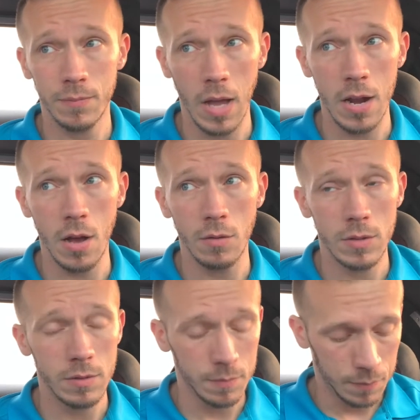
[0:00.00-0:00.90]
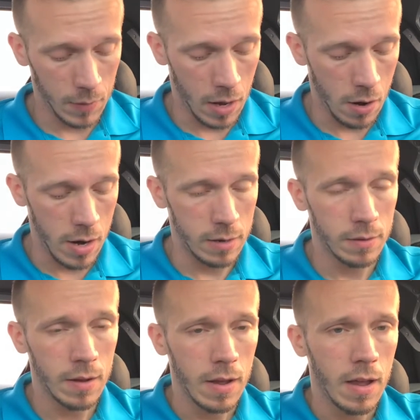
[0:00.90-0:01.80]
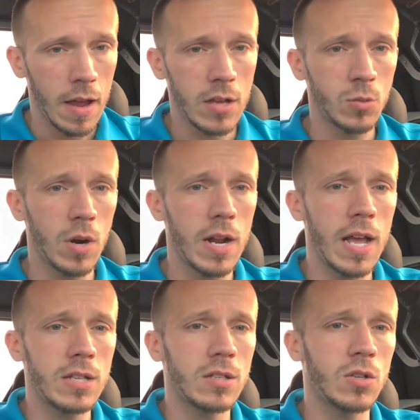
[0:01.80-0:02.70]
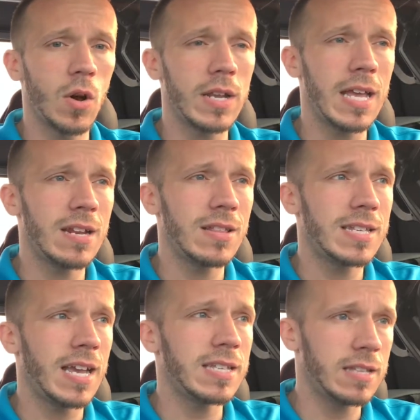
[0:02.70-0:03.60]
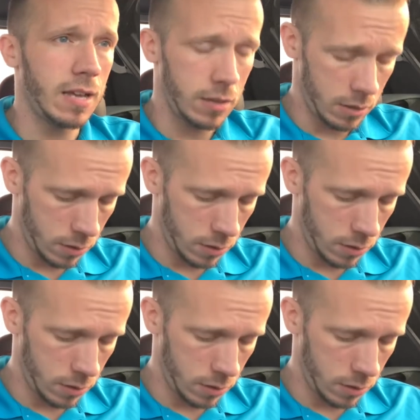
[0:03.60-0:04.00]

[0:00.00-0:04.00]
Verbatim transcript: I know. All right. It is what it is. Let's go ahead and get into the taste test.